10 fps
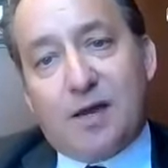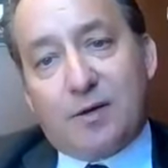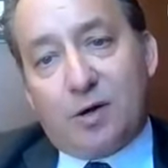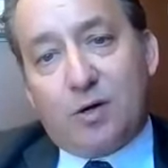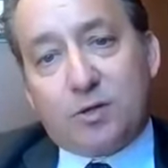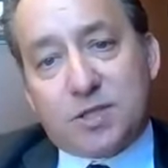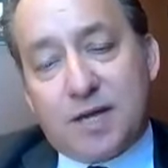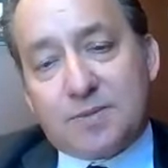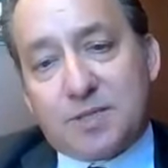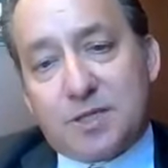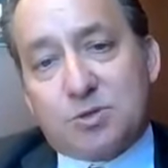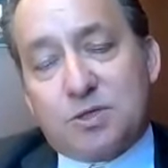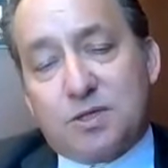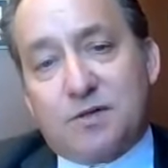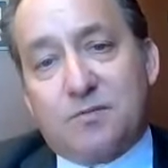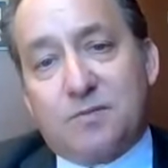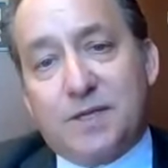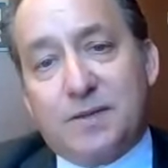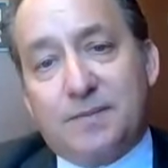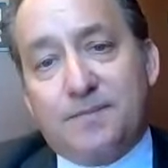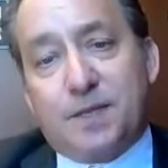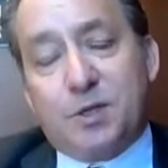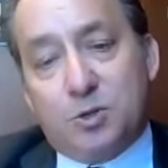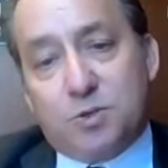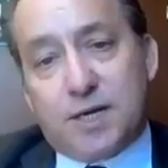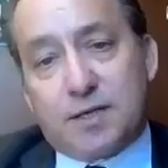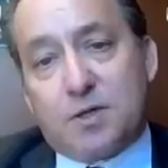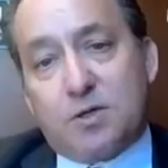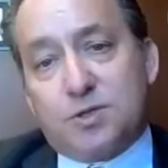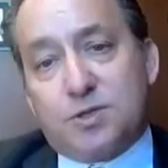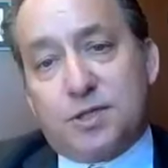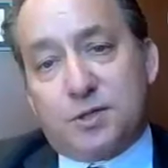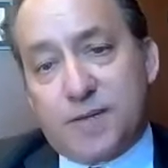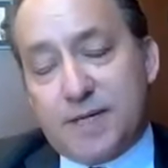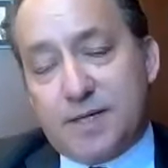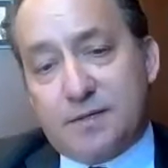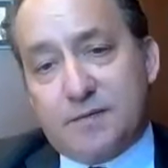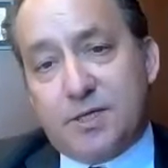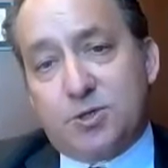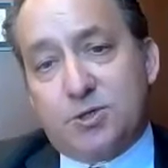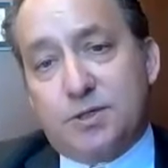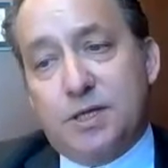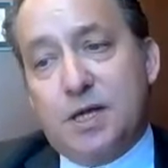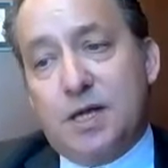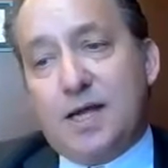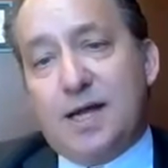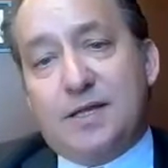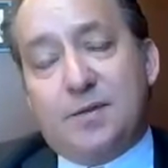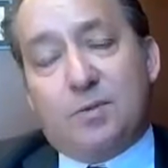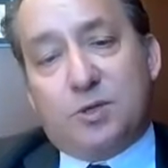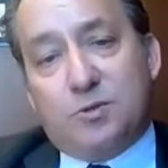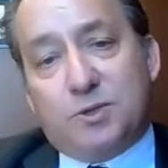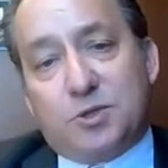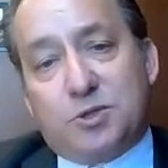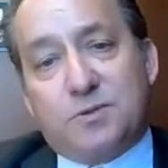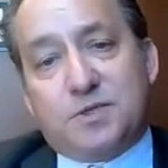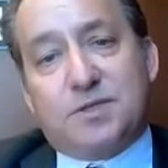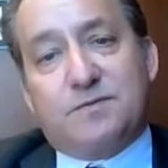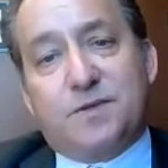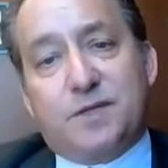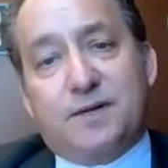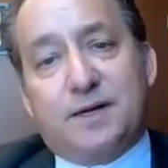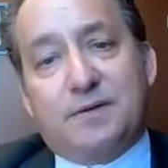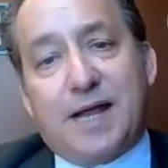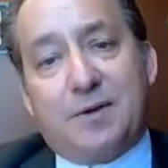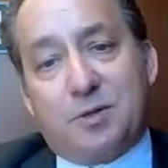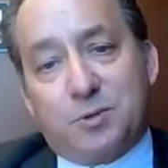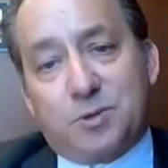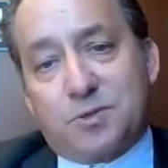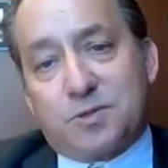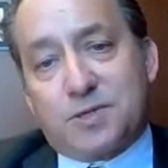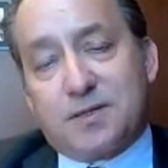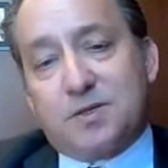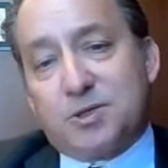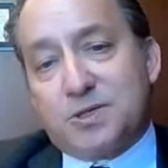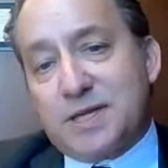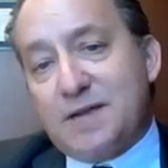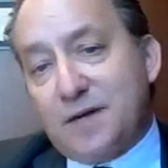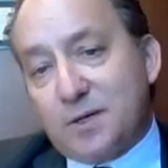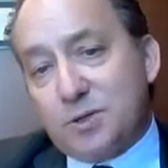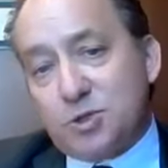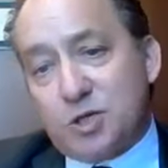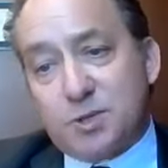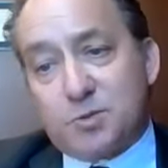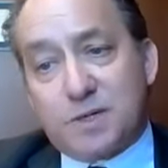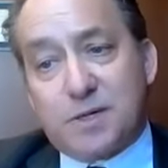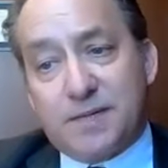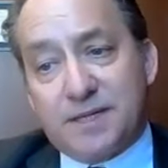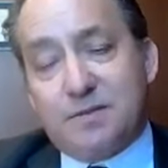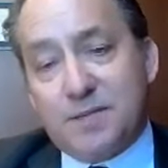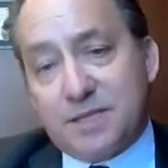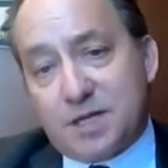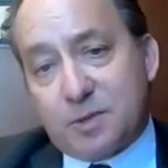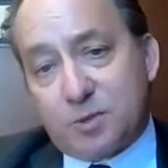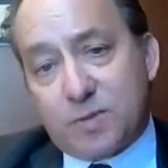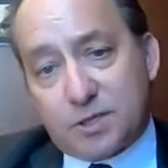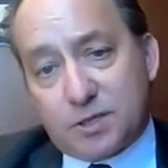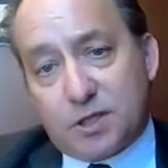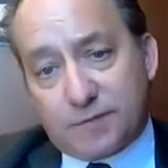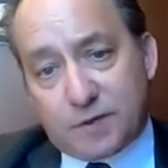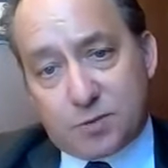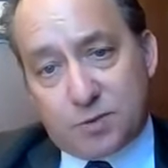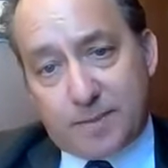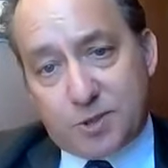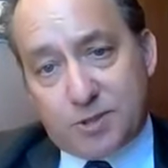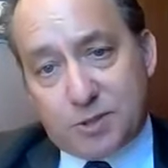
At all times in history, there have been new technologies that create innovation. And then what humans do is figure out how to use those technologies and have other jobs as well. But in the meantime, it creates a lot of disruption.